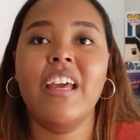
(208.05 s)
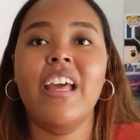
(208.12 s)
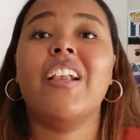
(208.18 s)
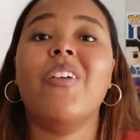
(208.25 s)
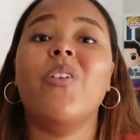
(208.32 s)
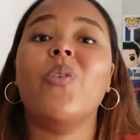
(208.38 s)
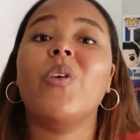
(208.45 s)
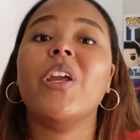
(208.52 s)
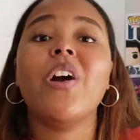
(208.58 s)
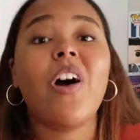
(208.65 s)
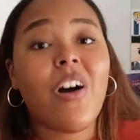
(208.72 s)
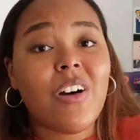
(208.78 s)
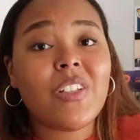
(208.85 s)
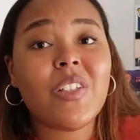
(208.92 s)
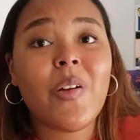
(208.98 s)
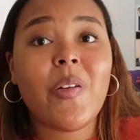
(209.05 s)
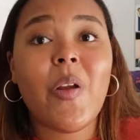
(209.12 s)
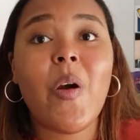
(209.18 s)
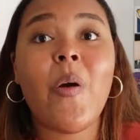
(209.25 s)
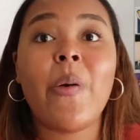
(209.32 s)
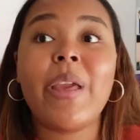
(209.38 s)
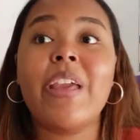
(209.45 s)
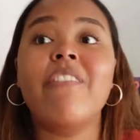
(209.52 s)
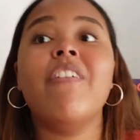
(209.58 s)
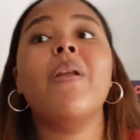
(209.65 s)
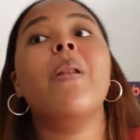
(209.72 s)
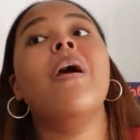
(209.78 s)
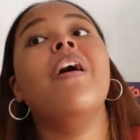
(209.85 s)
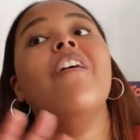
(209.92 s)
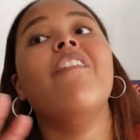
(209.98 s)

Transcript: Now, what we also know even